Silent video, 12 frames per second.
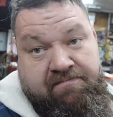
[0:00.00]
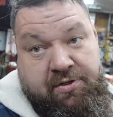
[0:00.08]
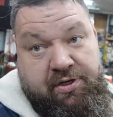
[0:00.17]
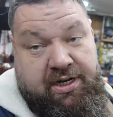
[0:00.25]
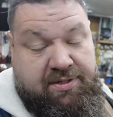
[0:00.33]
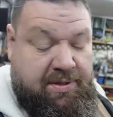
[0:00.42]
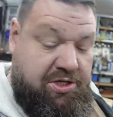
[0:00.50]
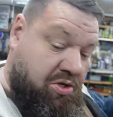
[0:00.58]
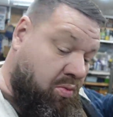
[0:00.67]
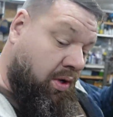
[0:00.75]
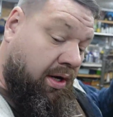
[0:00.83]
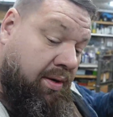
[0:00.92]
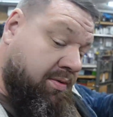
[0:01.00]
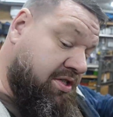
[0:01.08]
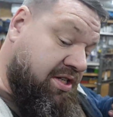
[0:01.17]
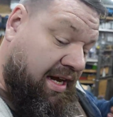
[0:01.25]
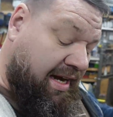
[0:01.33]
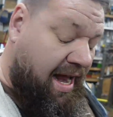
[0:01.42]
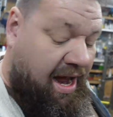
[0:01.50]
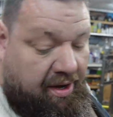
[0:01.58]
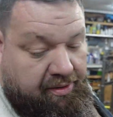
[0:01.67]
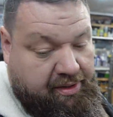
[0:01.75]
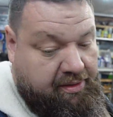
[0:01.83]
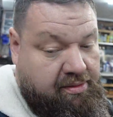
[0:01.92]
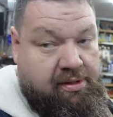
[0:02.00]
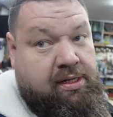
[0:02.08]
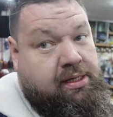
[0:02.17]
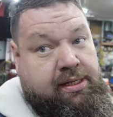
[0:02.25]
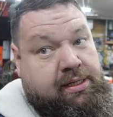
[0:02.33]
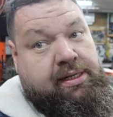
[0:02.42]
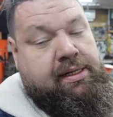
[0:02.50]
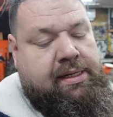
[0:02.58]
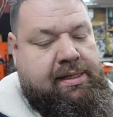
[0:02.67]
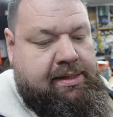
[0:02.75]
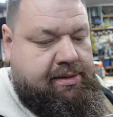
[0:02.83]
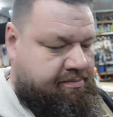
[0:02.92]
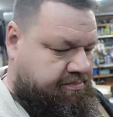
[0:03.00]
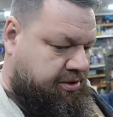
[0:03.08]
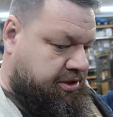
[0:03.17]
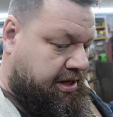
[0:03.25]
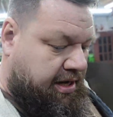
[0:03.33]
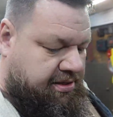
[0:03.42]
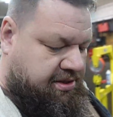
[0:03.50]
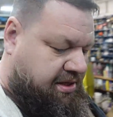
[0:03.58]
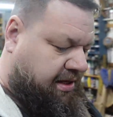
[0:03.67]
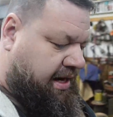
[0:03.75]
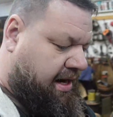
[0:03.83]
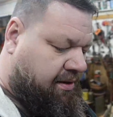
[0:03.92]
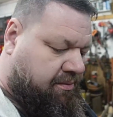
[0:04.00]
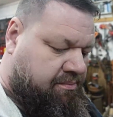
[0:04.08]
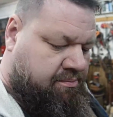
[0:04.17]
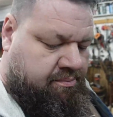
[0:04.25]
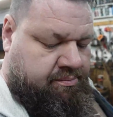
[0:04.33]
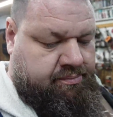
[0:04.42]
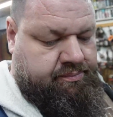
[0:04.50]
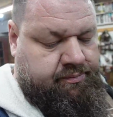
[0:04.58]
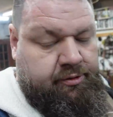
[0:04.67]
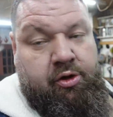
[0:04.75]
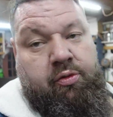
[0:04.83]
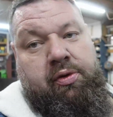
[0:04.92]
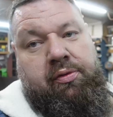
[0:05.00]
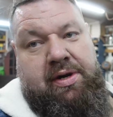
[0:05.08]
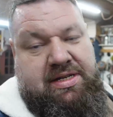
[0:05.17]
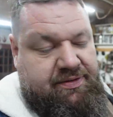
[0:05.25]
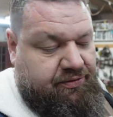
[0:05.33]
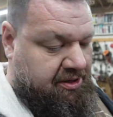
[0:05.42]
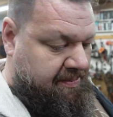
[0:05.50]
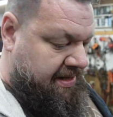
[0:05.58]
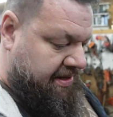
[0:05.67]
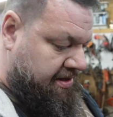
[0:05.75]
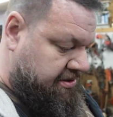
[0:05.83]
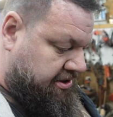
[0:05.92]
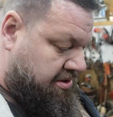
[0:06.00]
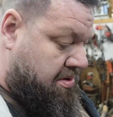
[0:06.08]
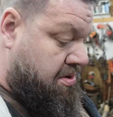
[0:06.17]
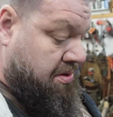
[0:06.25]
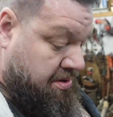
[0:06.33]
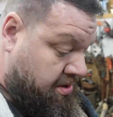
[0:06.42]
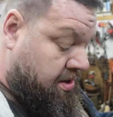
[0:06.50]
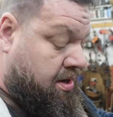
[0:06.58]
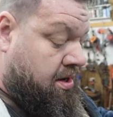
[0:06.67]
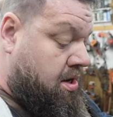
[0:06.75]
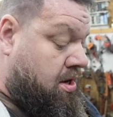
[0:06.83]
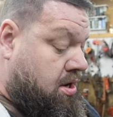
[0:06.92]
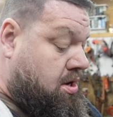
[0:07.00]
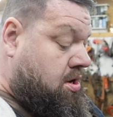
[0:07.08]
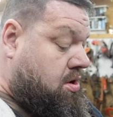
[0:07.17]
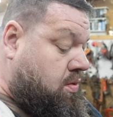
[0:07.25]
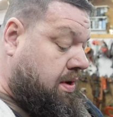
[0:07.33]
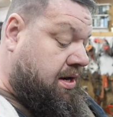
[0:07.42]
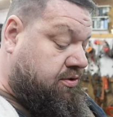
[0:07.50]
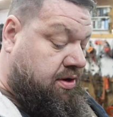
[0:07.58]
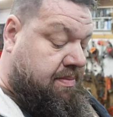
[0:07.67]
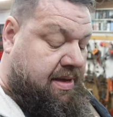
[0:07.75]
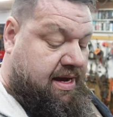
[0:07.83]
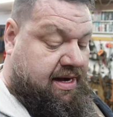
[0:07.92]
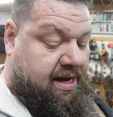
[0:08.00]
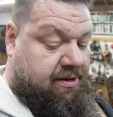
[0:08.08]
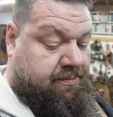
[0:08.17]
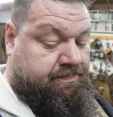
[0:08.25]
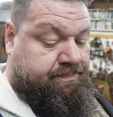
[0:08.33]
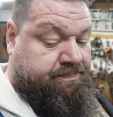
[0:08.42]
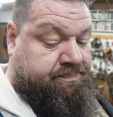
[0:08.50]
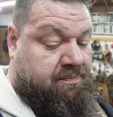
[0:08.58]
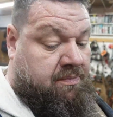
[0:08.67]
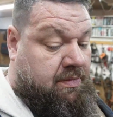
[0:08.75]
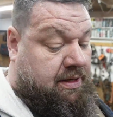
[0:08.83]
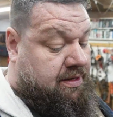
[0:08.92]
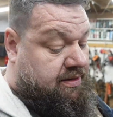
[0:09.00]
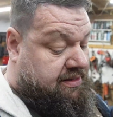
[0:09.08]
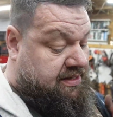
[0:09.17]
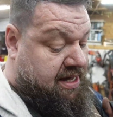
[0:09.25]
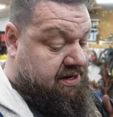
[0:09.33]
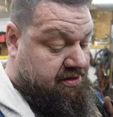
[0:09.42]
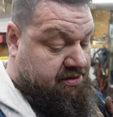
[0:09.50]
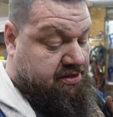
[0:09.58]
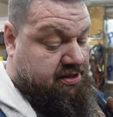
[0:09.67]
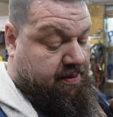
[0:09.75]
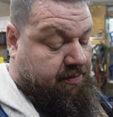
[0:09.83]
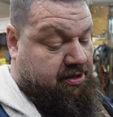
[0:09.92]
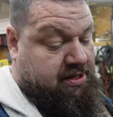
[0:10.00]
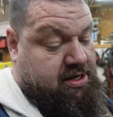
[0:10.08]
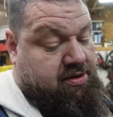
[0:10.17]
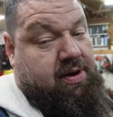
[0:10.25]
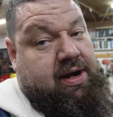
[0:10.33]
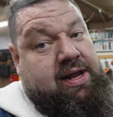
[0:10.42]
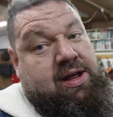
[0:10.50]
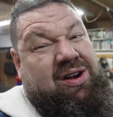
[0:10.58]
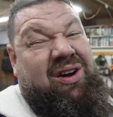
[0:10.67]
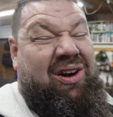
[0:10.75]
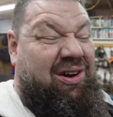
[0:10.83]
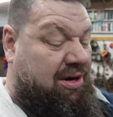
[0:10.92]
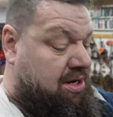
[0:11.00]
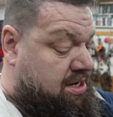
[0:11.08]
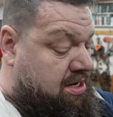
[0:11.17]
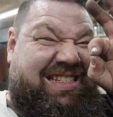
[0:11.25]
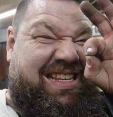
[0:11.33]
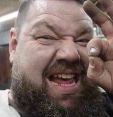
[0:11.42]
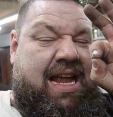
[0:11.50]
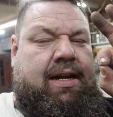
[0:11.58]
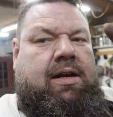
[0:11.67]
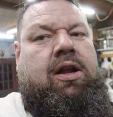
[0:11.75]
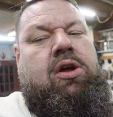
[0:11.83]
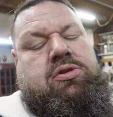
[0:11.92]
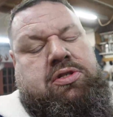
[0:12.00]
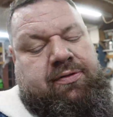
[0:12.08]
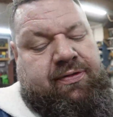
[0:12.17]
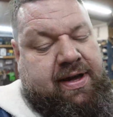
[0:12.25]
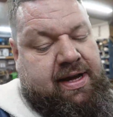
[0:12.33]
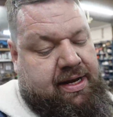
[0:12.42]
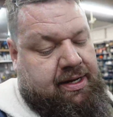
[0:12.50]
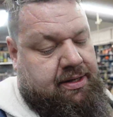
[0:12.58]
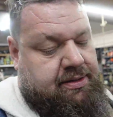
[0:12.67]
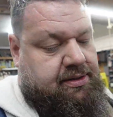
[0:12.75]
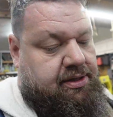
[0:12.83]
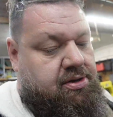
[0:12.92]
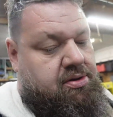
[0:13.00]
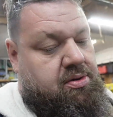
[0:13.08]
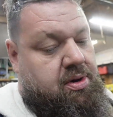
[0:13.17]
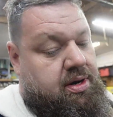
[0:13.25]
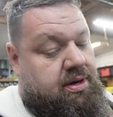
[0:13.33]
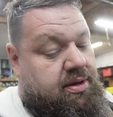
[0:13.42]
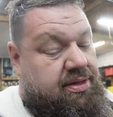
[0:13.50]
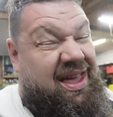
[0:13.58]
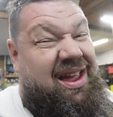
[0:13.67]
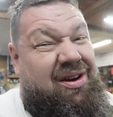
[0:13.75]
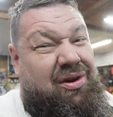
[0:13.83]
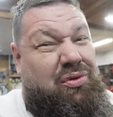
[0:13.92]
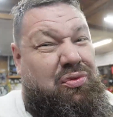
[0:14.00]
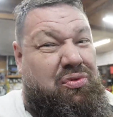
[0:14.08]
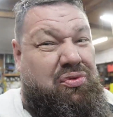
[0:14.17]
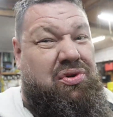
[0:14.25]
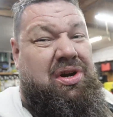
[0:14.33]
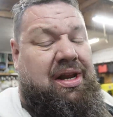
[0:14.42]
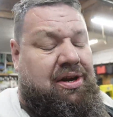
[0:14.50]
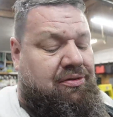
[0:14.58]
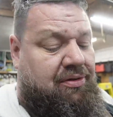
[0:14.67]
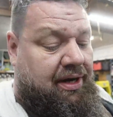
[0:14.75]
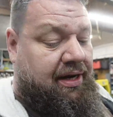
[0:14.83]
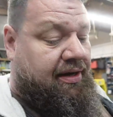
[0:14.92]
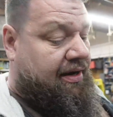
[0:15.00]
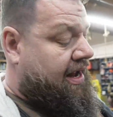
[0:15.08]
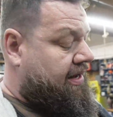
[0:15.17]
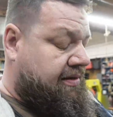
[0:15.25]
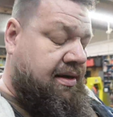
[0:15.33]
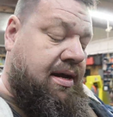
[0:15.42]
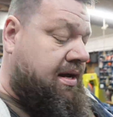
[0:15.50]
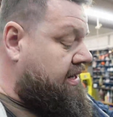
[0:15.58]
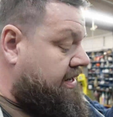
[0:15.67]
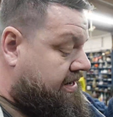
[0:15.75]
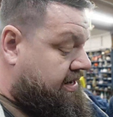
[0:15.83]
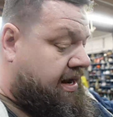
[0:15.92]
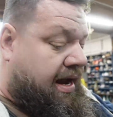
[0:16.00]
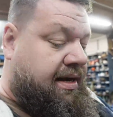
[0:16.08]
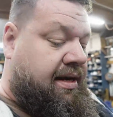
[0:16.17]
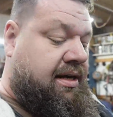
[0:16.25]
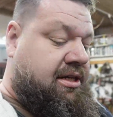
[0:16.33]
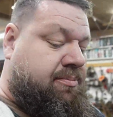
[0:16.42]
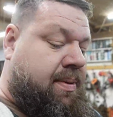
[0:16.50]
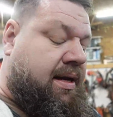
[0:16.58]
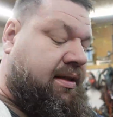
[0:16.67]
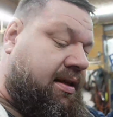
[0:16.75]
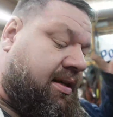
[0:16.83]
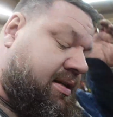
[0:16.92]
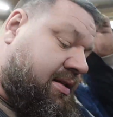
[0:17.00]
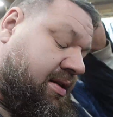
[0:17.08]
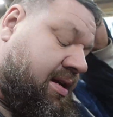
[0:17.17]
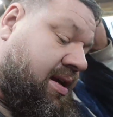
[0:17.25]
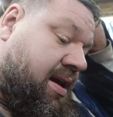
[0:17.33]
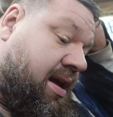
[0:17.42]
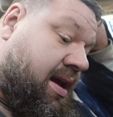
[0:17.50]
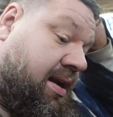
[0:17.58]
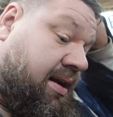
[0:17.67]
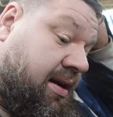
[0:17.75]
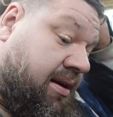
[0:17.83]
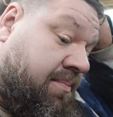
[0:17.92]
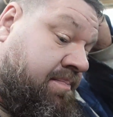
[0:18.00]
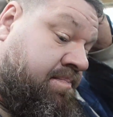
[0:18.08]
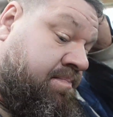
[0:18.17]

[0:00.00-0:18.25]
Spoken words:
transmission where it was sticking out, that just kind of sticking out. No real reason for it to be there, so went ahead and trimmed that down. These headers, I'm going to tell you right now, are that close to fitting, so they are really close. I didn't expect this, and